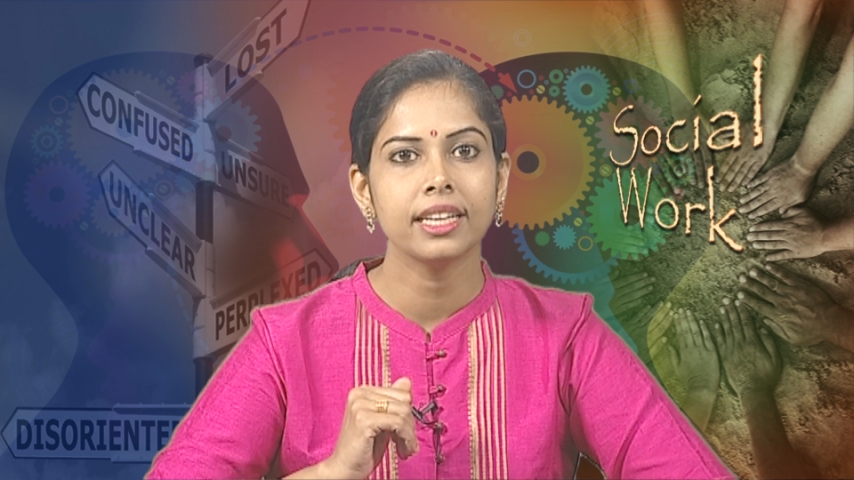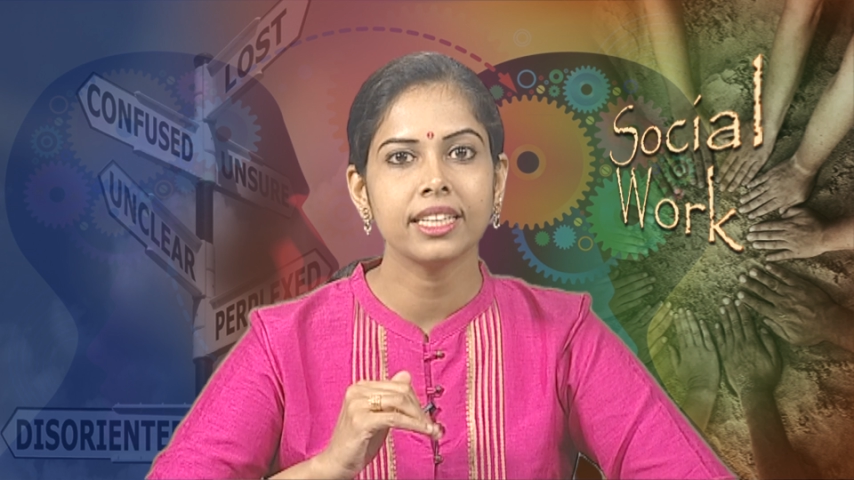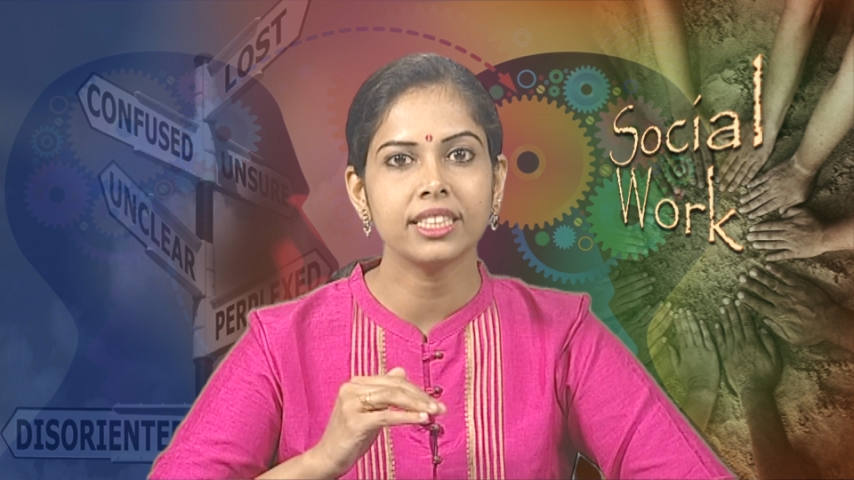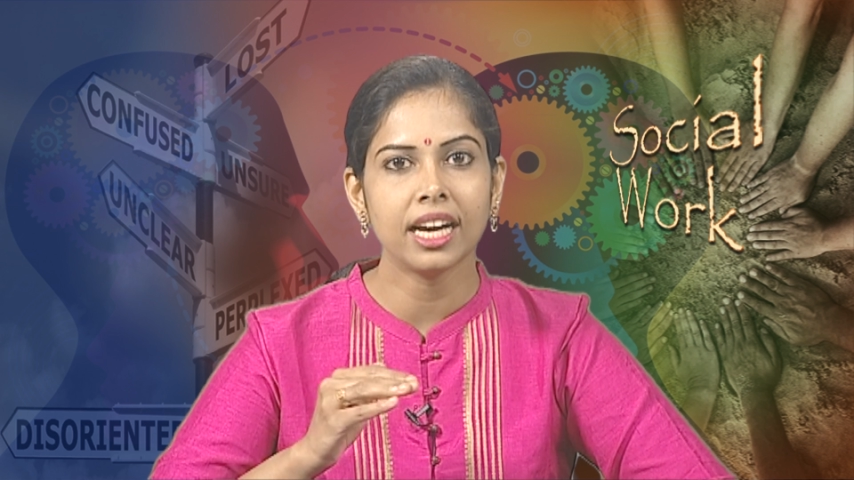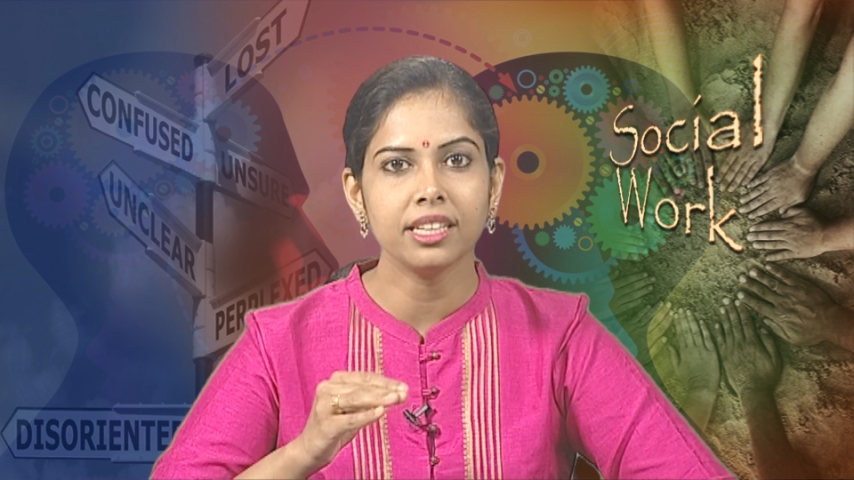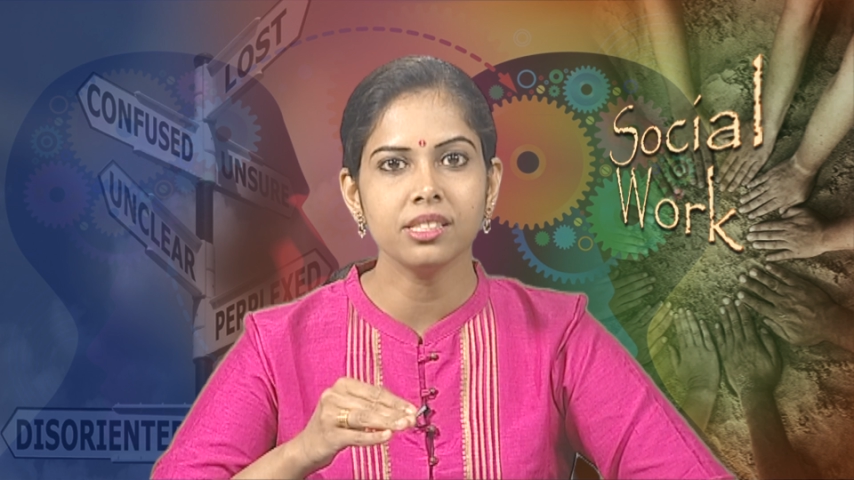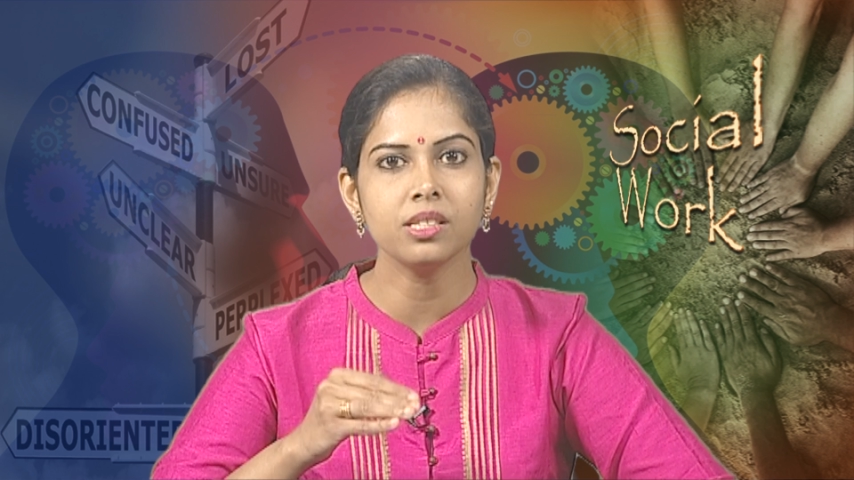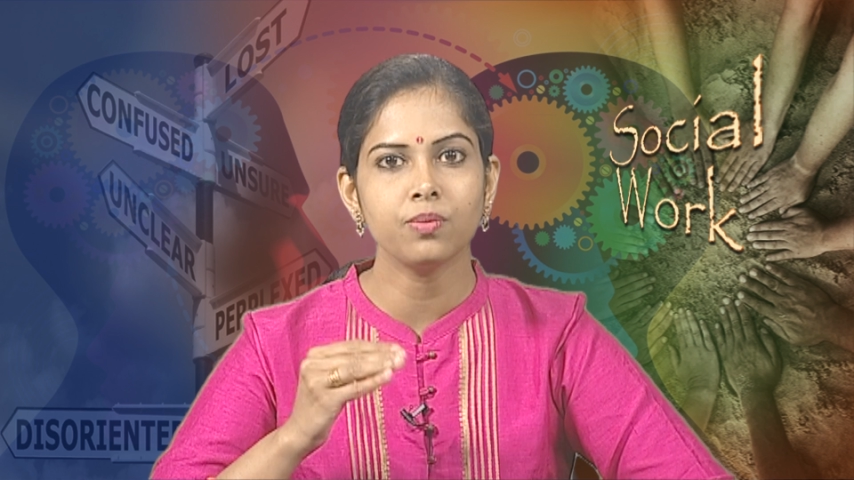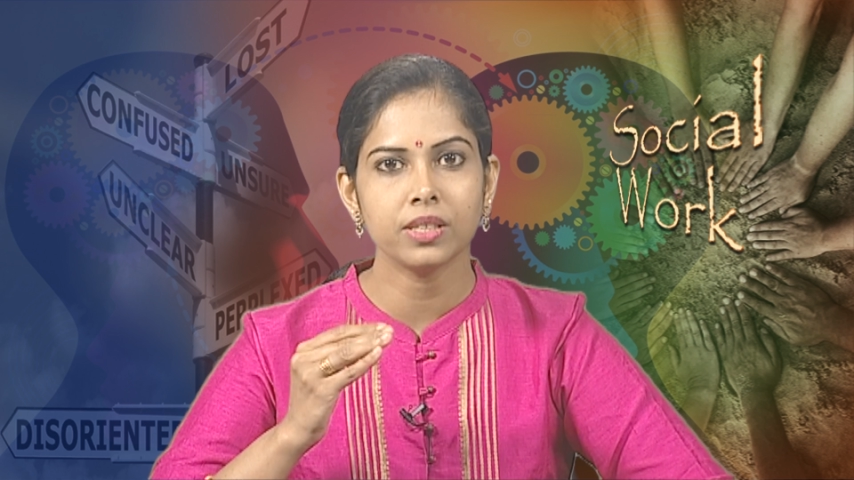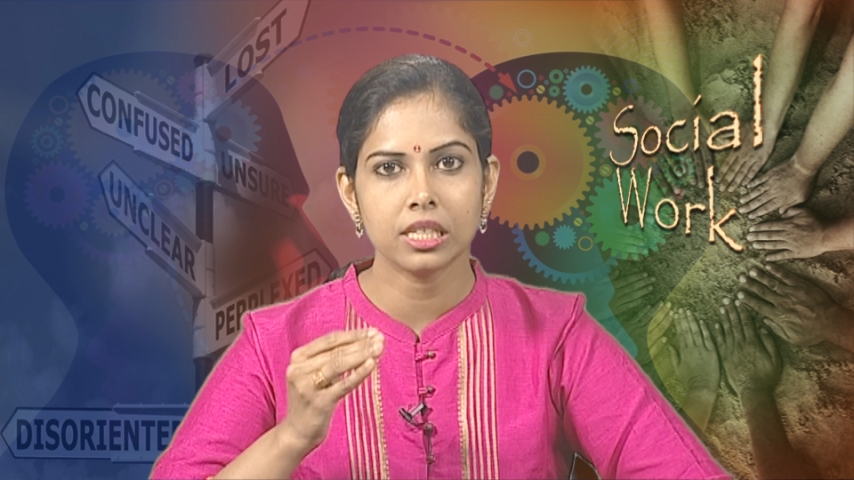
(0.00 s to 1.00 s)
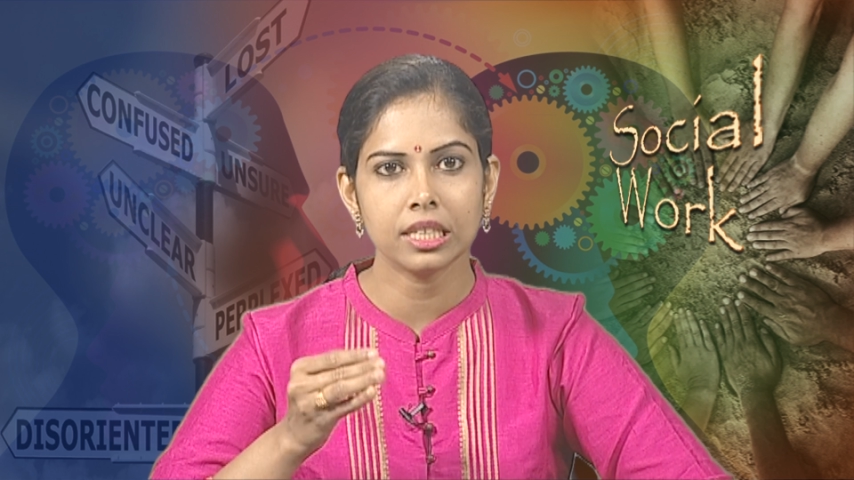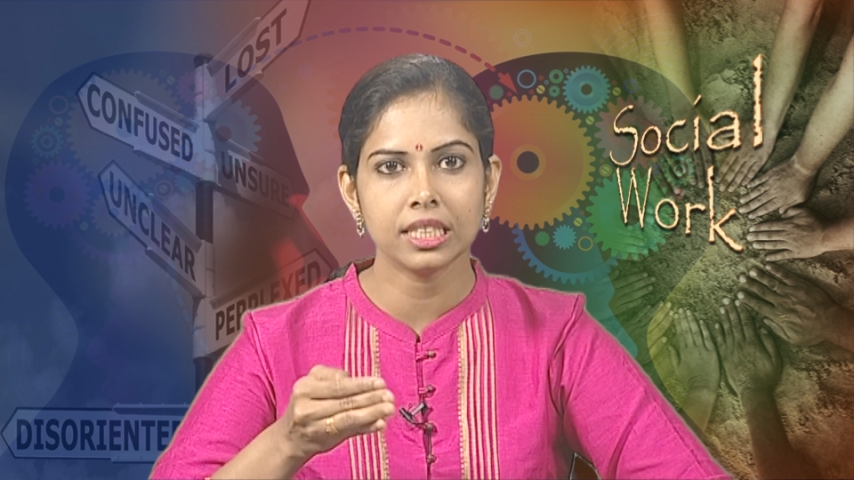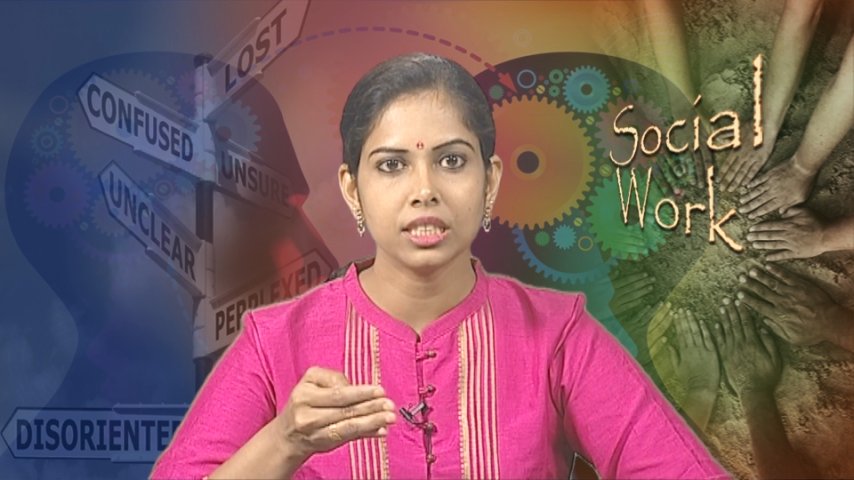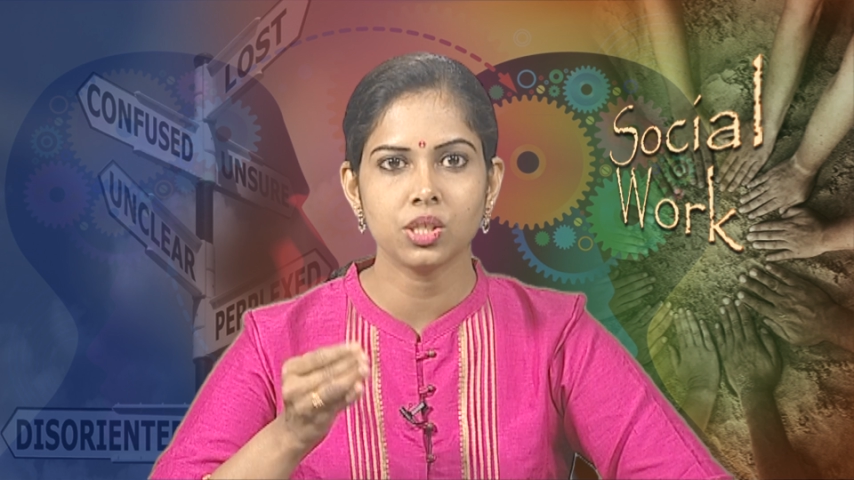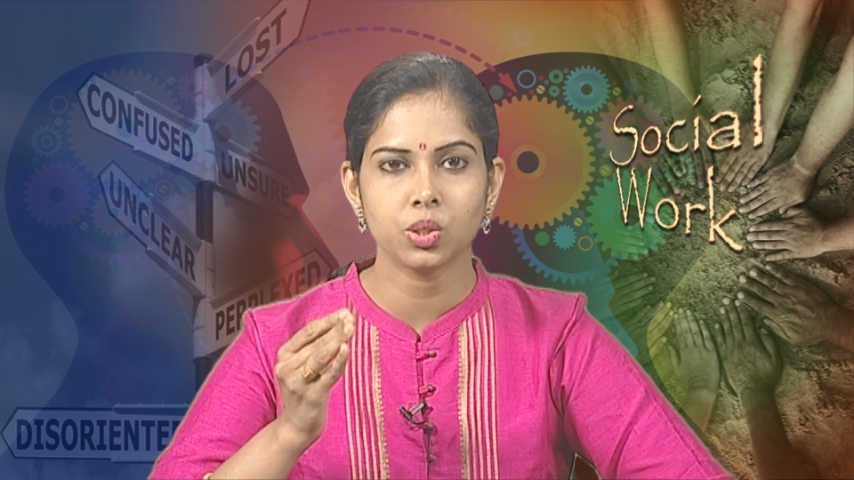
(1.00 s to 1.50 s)
Catharsis
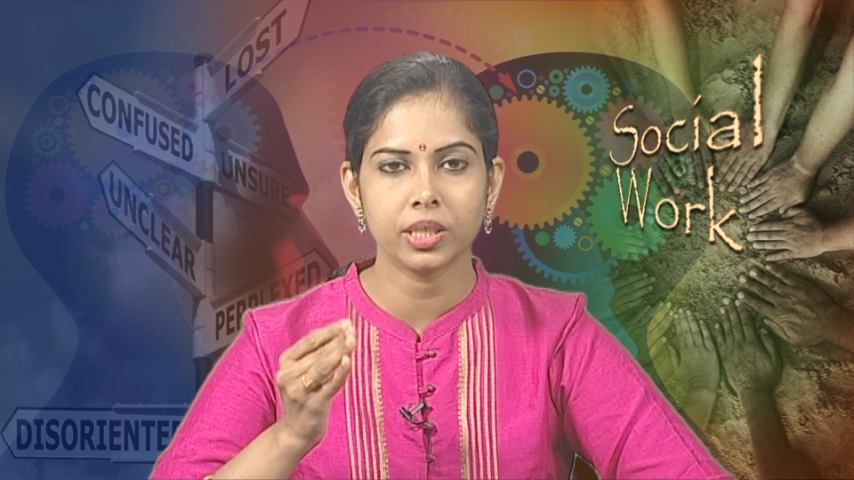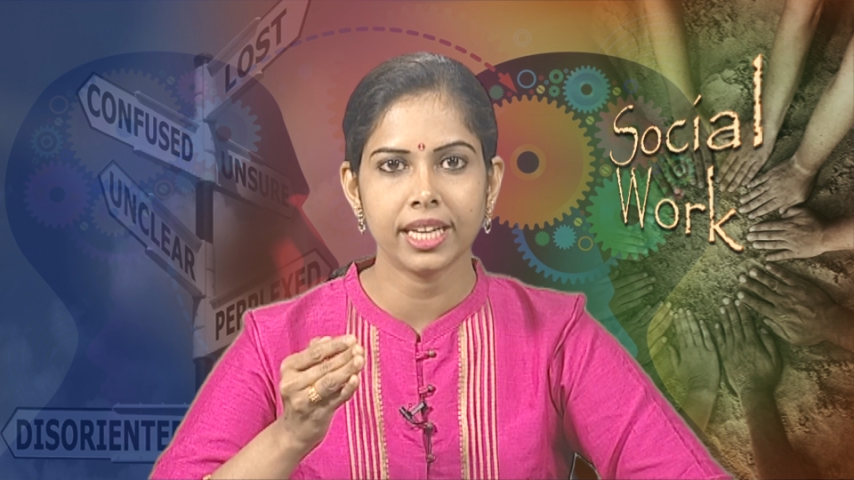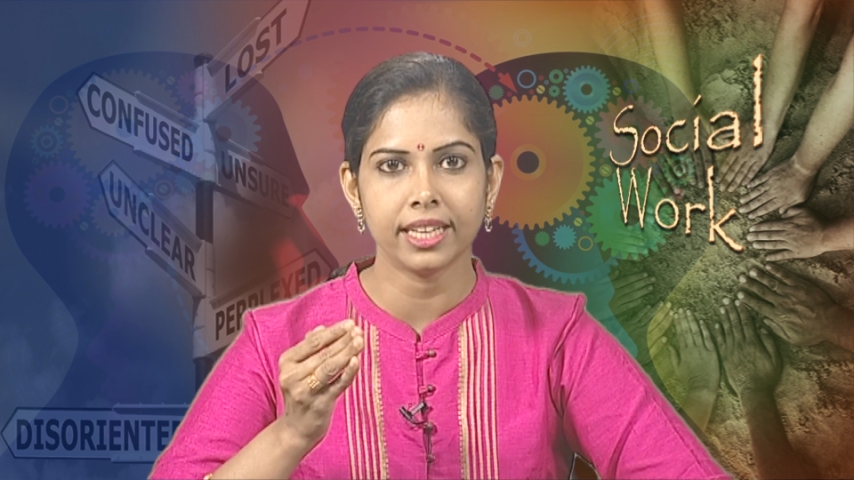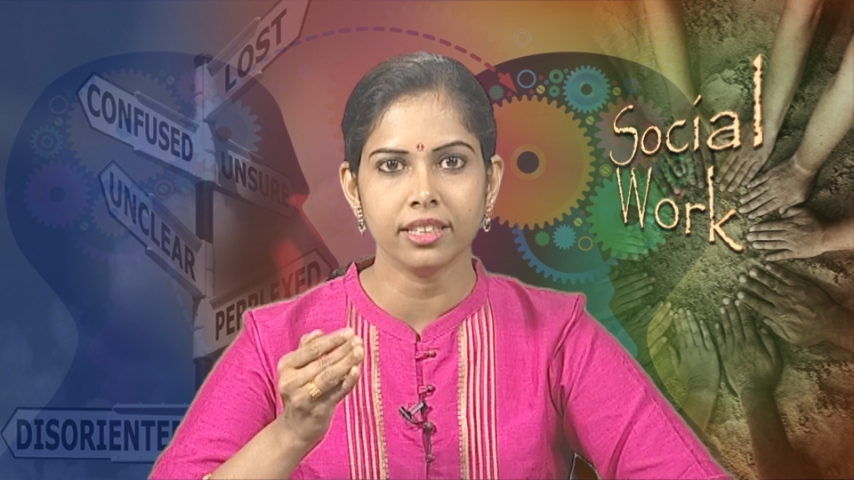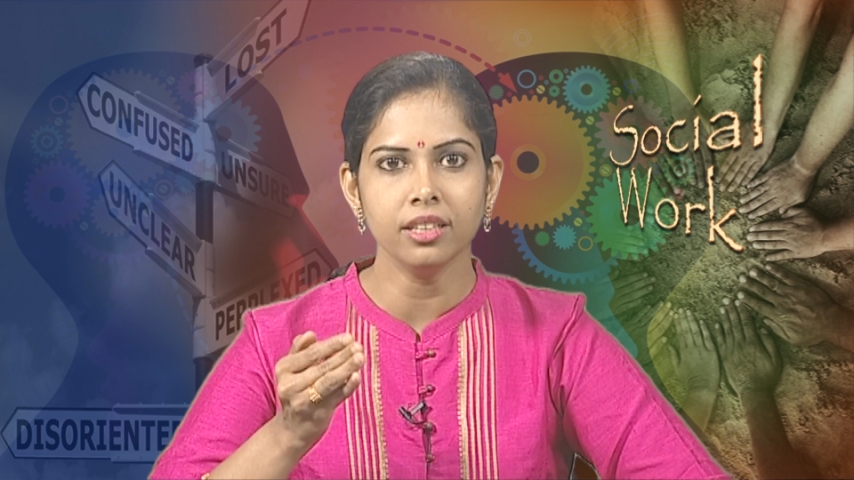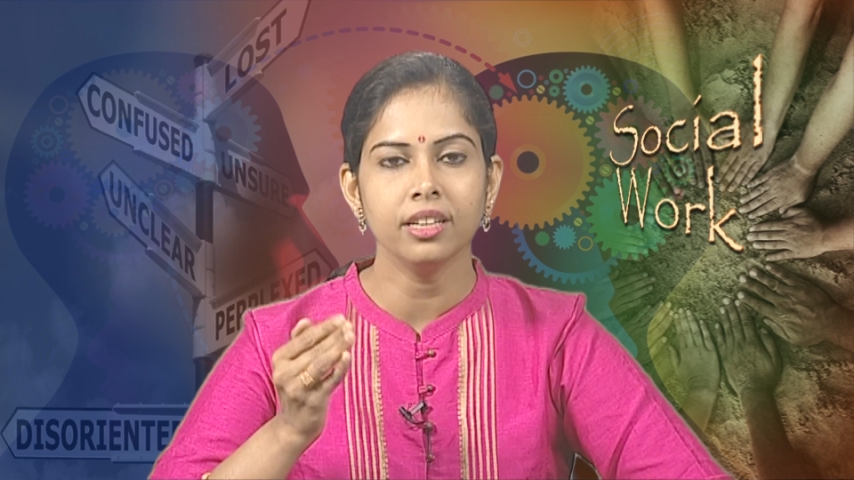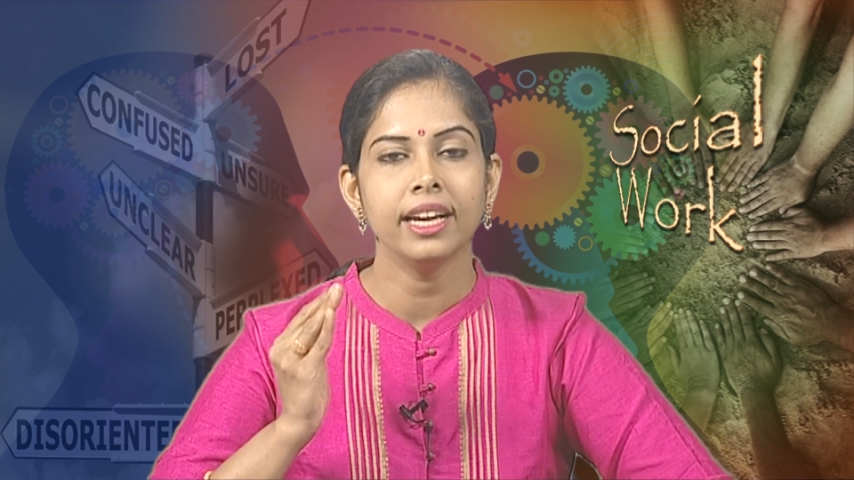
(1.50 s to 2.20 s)
facilitates to gain